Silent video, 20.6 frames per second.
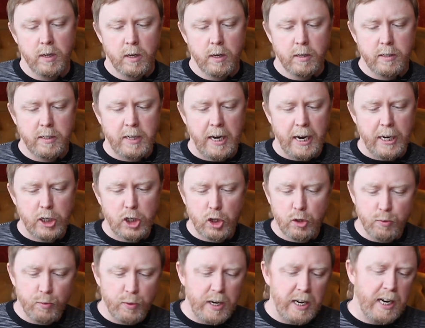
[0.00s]

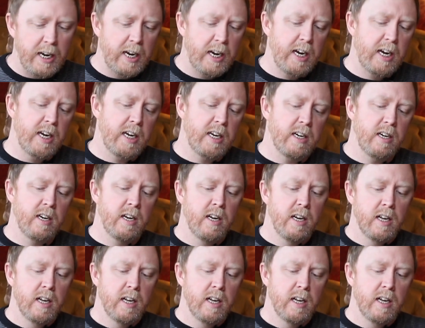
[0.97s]
tangerine,